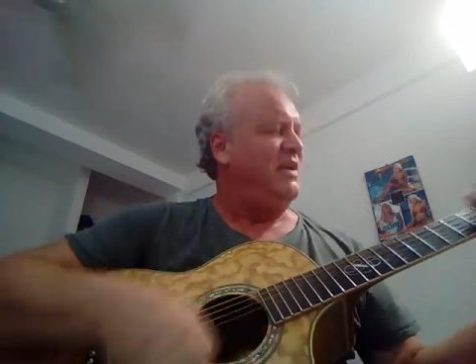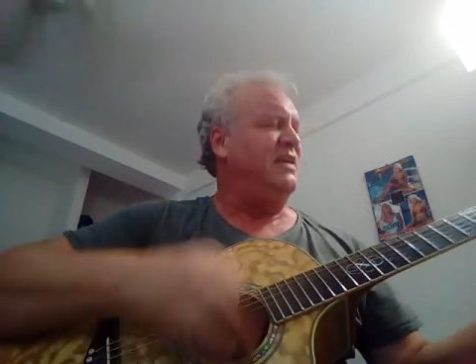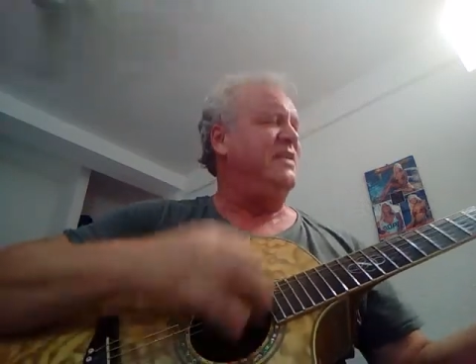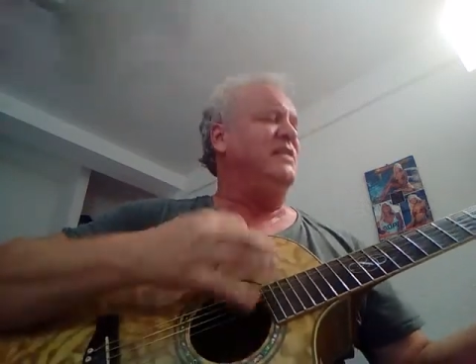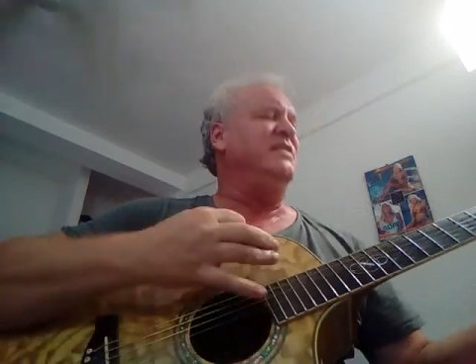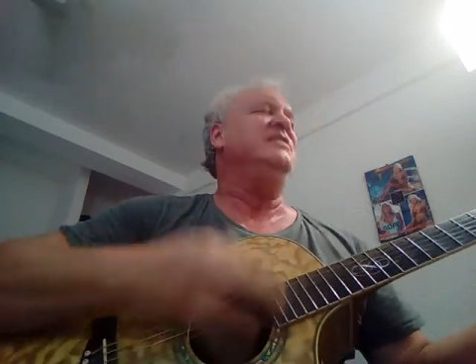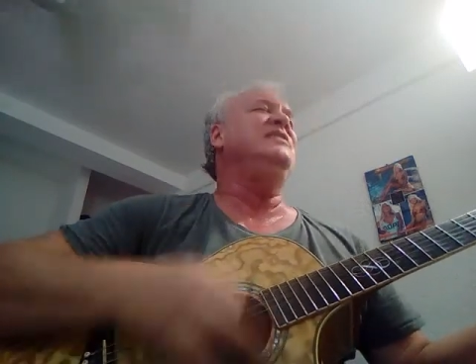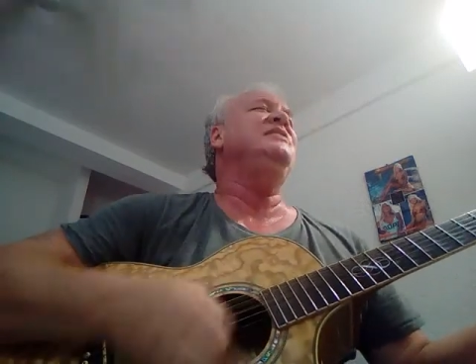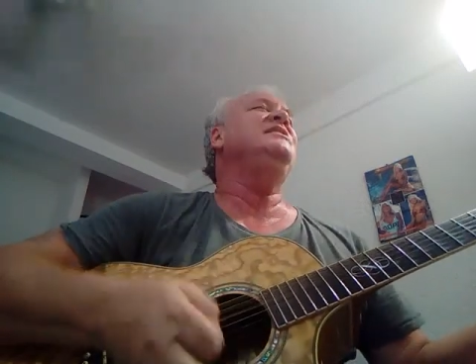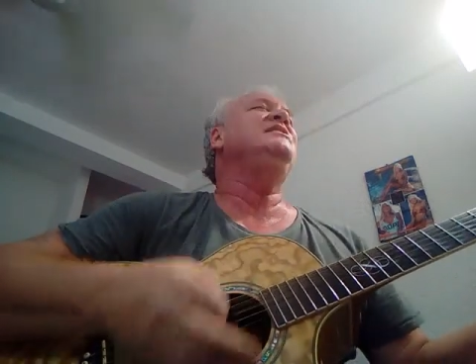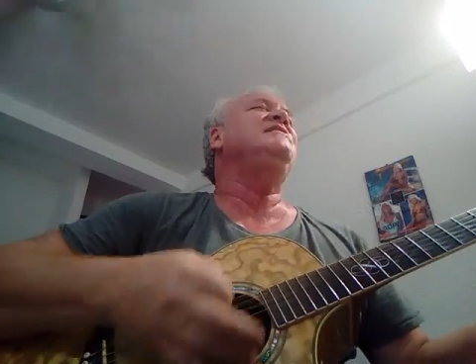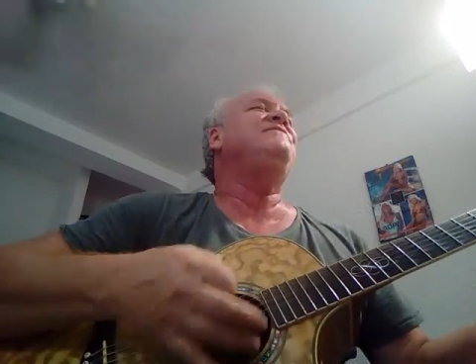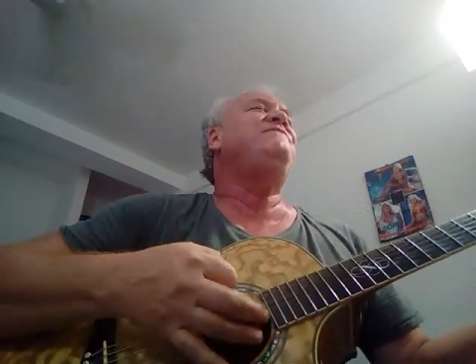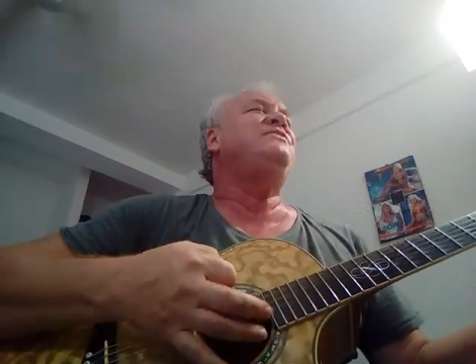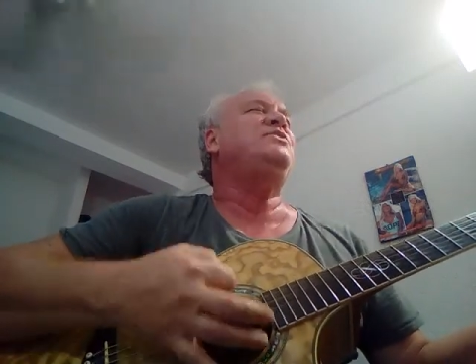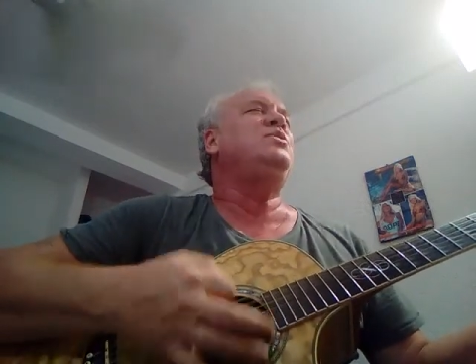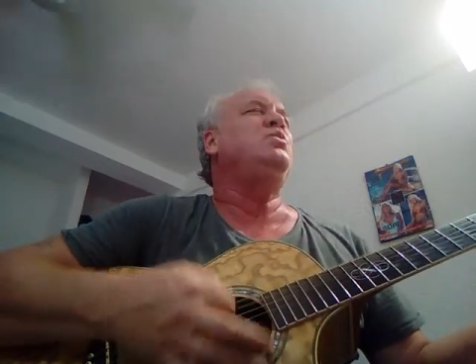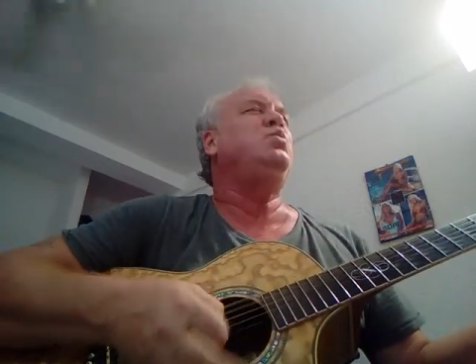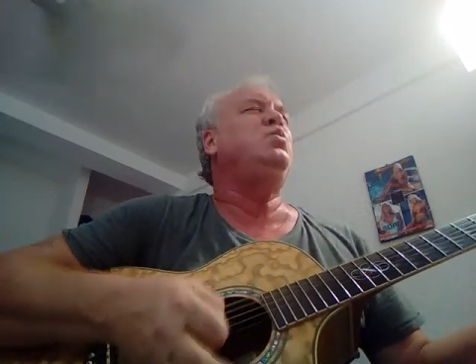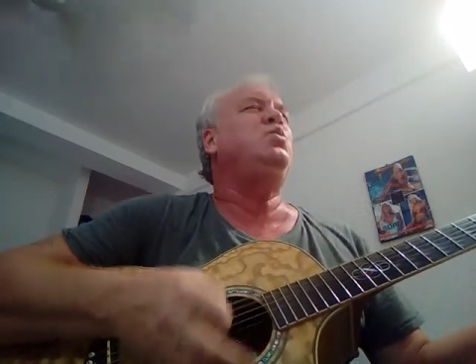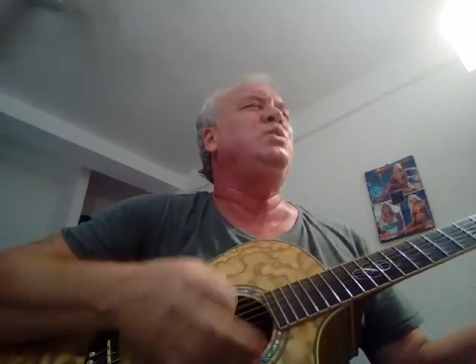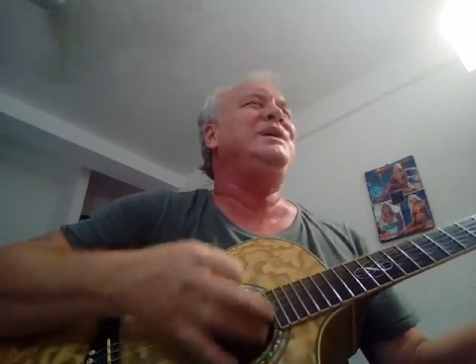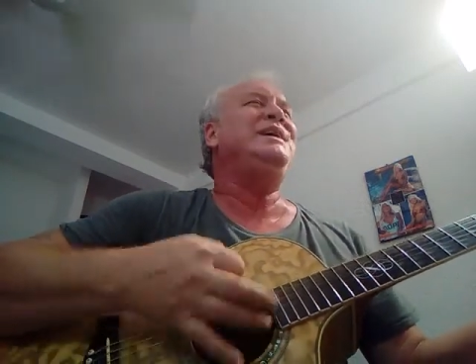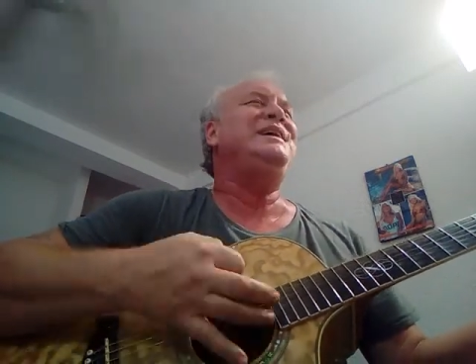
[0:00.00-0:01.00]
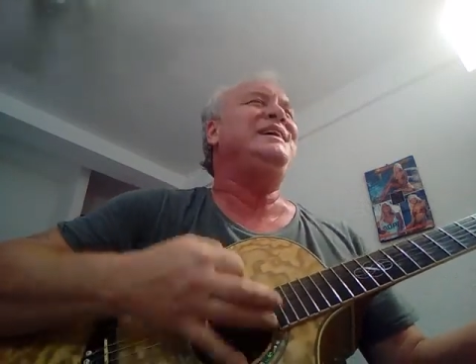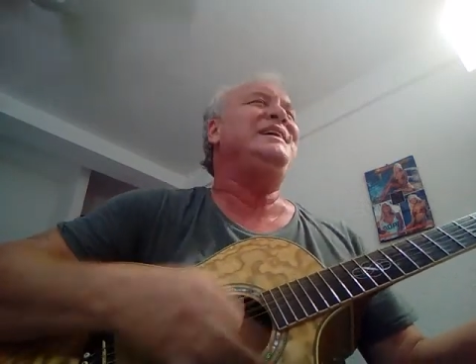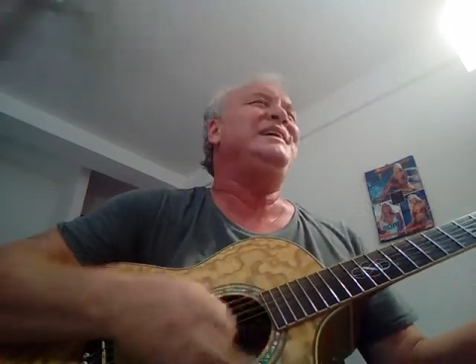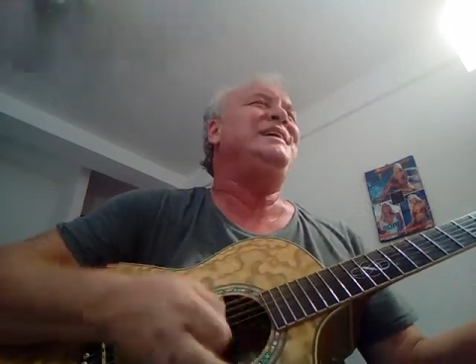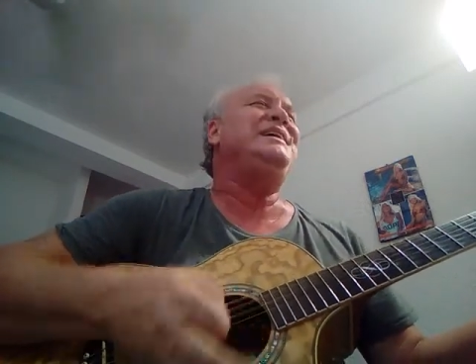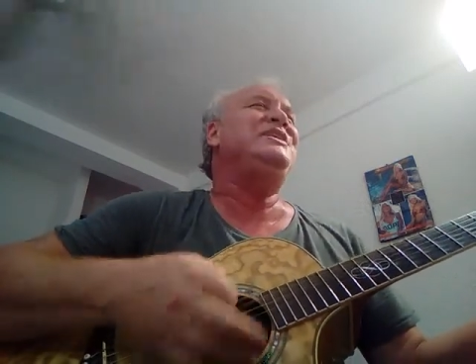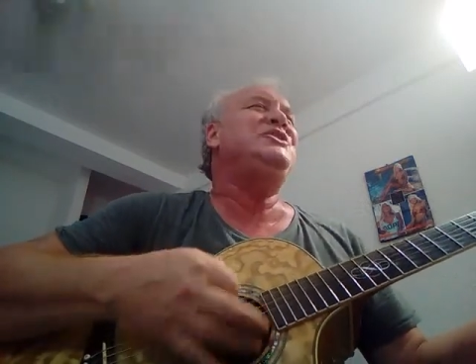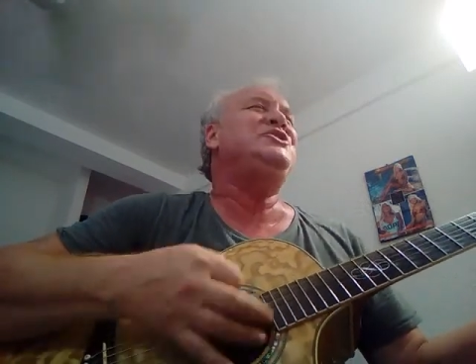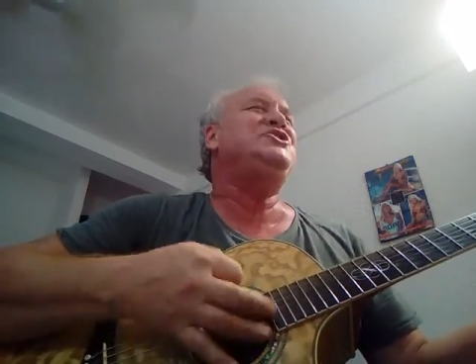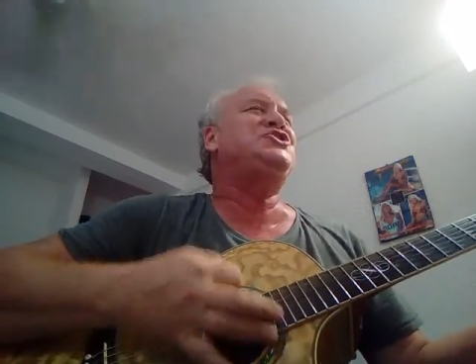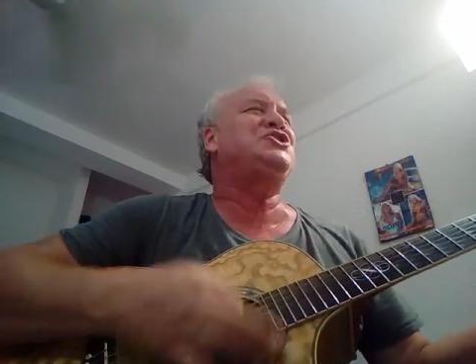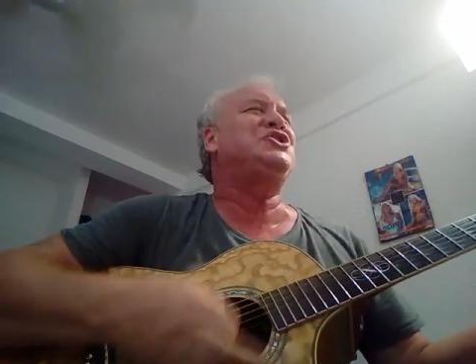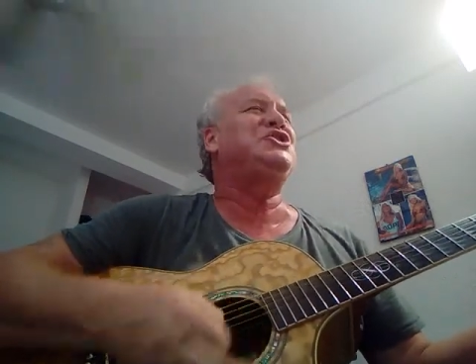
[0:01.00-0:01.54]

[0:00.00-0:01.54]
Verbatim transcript: And if the wind